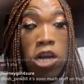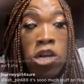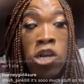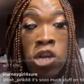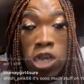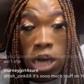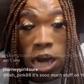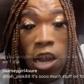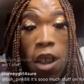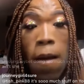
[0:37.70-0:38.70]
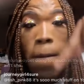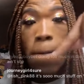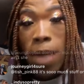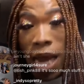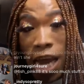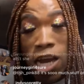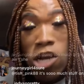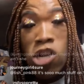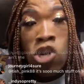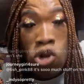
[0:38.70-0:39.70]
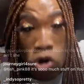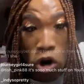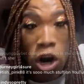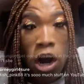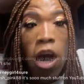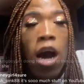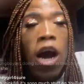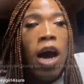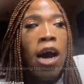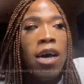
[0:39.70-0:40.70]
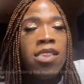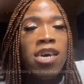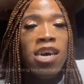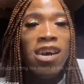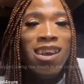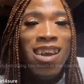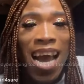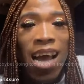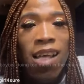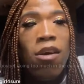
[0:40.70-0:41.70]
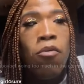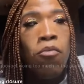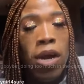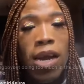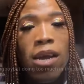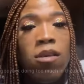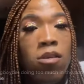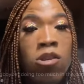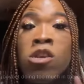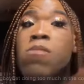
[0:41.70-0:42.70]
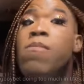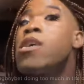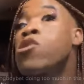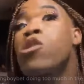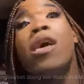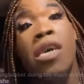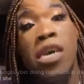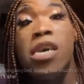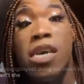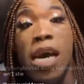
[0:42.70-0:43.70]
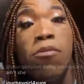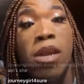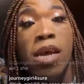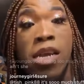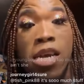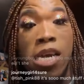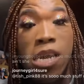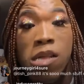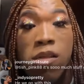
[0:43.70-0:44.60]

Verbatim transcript: She made sure her son got what she made sure her kids got what they need.